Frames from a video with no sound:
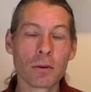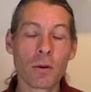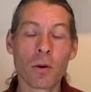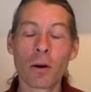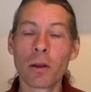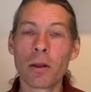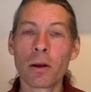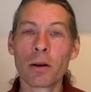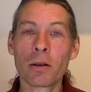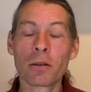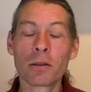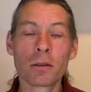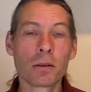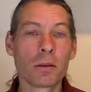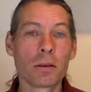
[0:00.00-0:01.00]
or
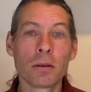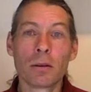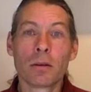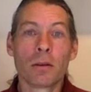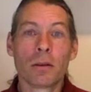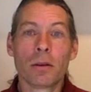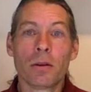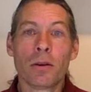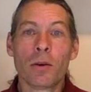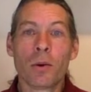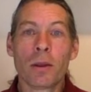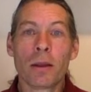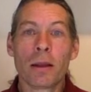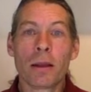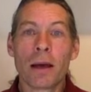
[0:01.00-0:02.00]
there's
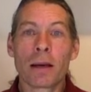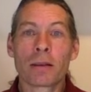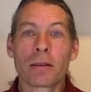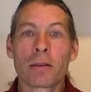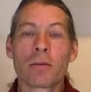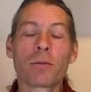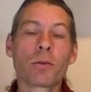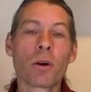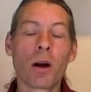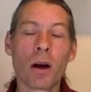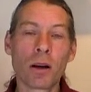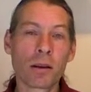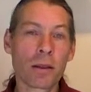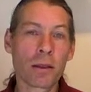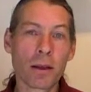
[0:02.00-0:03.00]
doing the next
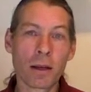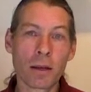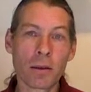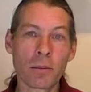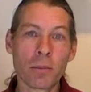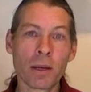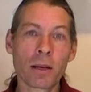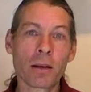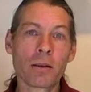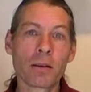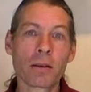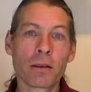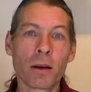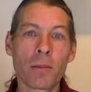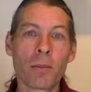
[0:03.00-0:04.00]
wrong thing because
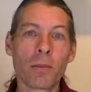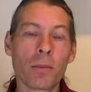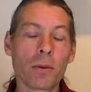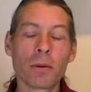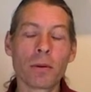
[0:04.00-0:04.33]
of